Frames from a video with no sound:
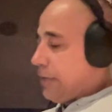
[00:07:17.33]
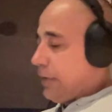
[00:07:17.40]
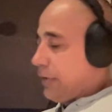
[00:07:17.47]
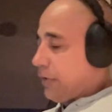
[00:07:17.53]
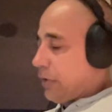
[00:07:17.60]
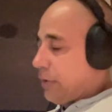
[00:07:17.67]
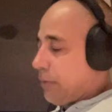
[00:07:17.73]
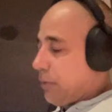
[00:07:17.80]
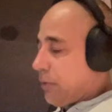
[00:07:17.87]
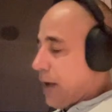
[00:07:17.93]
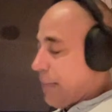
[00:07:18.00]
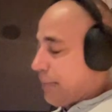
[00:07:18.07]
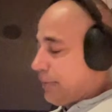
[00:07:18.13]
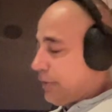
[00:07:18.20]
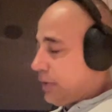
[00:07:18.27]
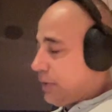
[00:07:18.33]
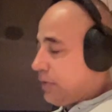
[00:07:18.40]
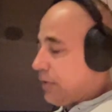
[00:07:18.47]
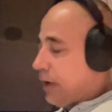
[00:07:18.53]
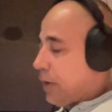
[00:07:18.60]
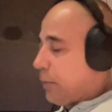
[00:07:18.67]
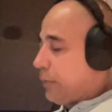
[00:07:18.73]
They started
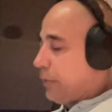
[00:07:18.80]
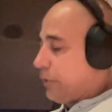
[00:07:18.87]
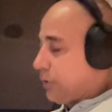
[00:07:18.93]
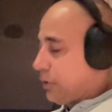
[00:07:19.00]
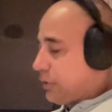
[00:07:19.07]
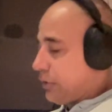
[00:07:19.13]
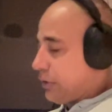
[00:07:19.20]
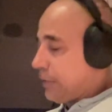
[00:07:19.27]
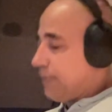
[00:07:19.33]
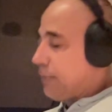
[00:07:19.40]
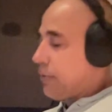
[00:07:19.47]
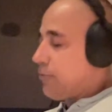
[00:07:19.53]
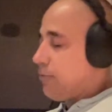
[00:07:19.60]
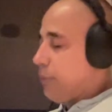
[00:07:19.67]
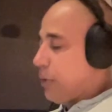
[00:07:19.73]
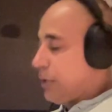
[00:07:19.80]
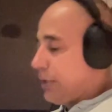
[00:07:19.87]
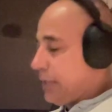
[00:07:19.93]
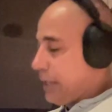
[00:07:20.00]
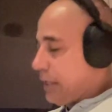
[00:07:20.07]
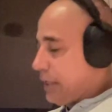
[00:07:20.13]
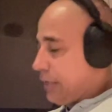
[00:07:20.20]
morapitant to help with nausea,
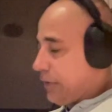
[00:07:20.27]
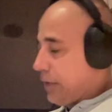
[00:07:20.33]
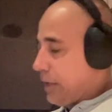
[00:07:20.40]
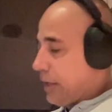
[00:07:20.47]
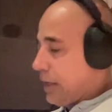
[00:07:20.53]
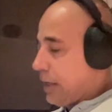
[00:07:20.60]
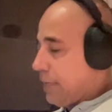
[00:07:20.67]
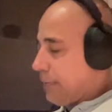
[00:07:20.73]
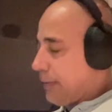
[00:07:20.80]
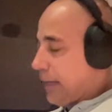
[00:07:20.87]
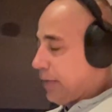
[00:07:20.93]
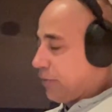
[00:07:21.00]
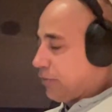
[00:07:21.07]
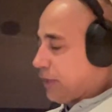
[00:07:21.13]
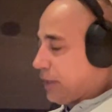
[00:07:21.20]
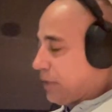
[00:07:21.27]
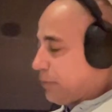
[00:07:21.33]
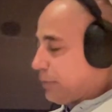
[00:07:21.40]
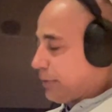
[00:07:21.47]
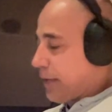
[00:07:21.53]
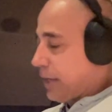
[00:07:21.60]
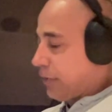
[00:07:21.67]
famotidine as a
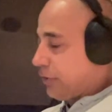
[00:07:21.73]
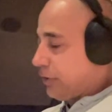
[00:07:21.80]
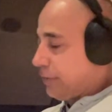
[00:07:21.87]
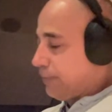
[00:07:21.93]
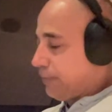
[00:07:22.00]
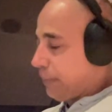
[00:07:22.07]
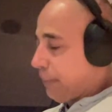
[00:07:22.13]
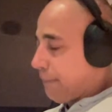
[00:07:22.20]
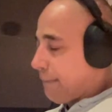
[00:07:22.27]
gastritis protection,